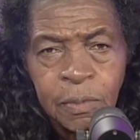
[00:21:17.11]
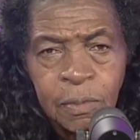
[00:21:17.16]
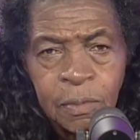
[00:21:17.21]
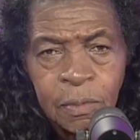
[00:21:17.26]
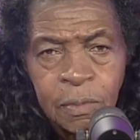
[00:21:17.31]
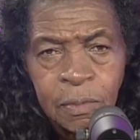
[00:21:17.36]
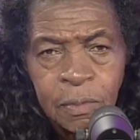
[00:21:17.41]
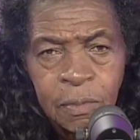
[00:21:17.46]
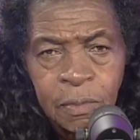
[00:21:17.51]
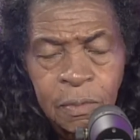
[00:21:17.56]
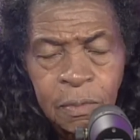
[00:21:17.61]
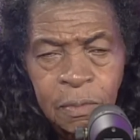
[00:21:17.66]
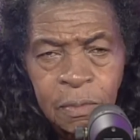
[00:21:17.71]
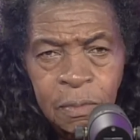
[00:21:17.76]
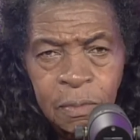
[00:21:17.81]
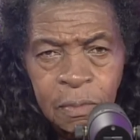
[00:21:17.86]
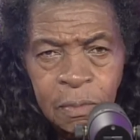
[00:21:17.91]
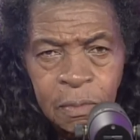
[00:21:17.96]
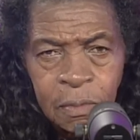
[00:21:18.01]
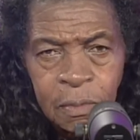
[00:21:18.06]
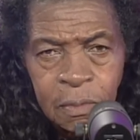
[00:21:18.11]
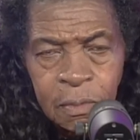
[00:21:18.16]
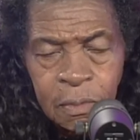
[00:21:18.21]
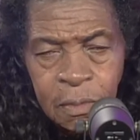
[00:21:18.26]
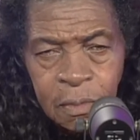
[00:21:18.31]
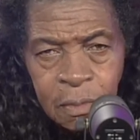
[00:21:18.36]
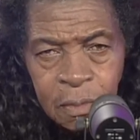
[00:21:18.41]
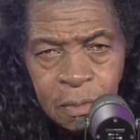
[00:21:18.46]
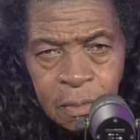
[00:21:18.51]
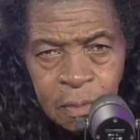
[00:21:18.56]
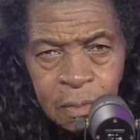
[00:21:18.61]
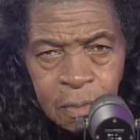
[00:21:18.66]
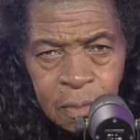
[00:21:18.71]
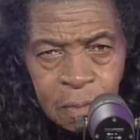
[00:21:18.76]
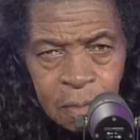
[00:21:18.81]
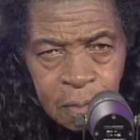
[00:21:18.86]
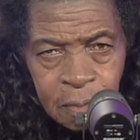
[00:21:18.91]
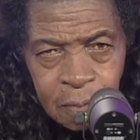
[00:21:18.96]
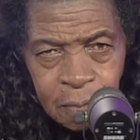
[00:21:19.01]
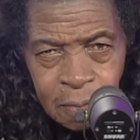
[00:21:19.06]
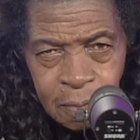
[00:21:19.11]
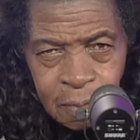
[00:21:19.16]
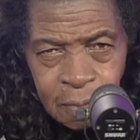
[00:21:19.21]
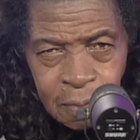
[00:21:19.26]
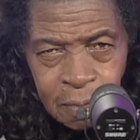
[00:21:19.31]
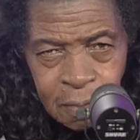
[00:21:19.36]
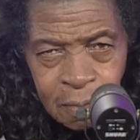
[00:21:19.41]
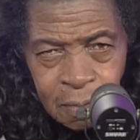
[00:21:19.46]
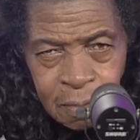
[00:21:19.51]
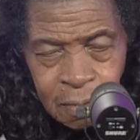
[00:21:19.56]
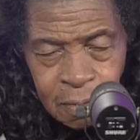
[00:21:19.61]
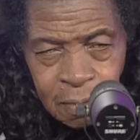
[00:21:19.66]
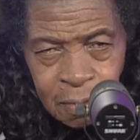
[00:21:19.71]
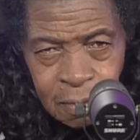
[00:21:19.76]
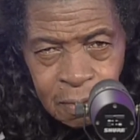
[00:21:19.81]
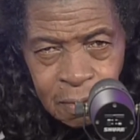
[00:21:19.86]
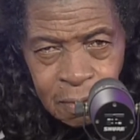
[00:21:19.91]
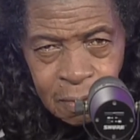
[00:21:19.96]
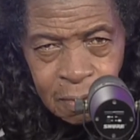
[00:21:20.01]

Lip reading: (silence)